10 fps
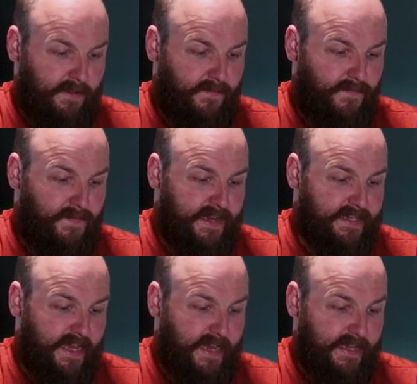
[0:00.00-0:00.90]

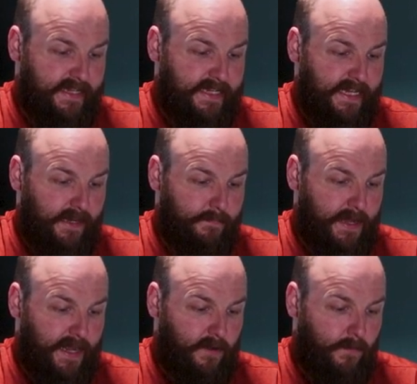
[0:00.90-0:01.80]
Fresca e ideal
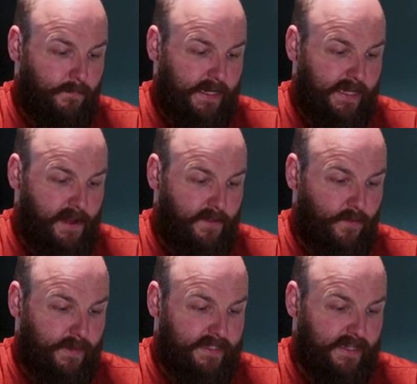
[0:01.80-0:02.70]
para acompañar
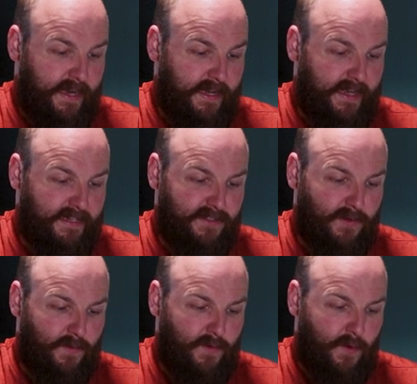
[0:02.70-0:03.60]
nuestra
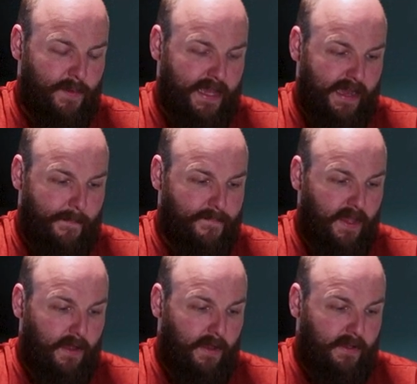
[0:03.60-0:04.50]
gastronómica.
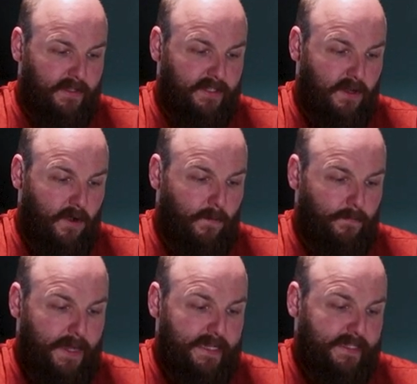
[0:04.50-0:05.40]
So
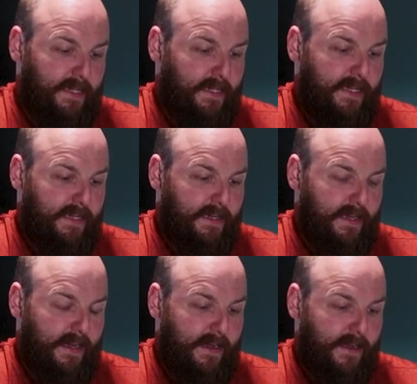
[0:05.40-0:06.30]
basically,
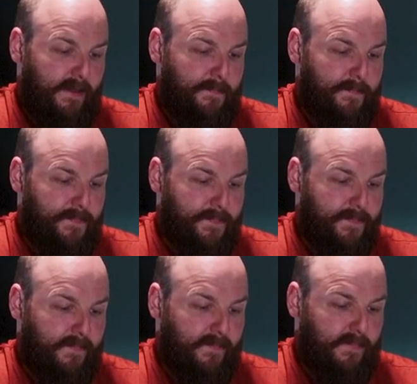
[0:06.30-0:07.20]
um,
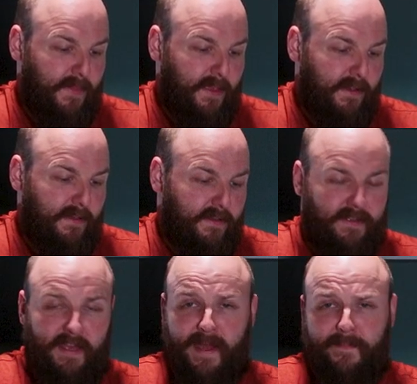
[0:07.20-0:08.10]

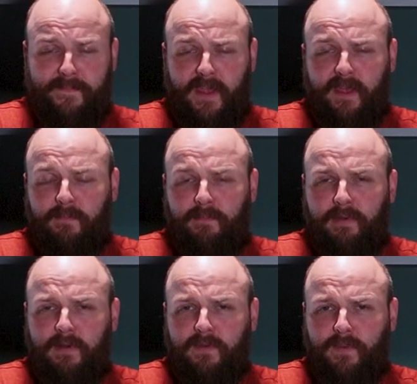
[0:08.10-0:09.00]
yeah,
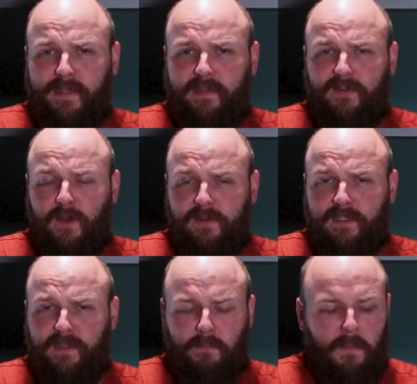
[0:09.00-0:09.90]
brewed with
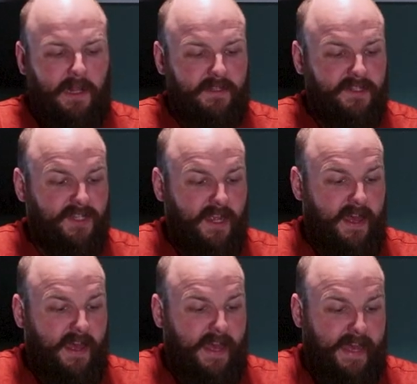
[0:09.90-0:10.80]
toasted malts
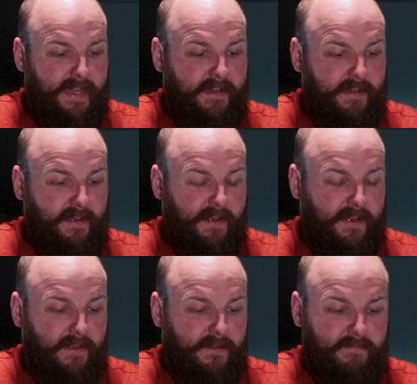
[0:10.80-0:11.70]
and
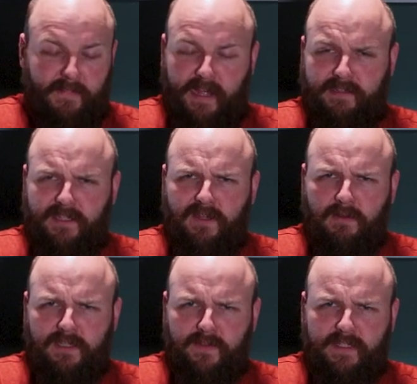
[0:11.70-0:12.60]
uh, has
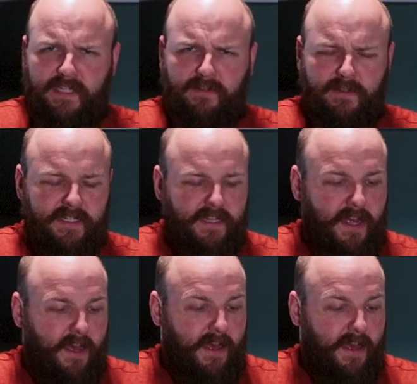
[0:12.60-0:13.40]
notes of citrus